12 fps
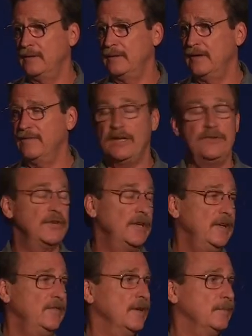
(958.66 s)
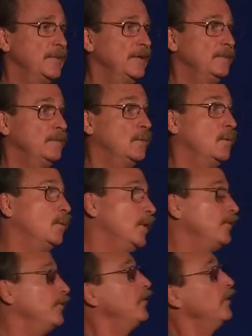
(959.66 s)
of ancient Egypt,
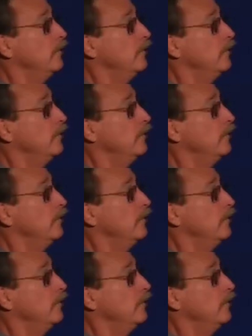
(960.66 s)
which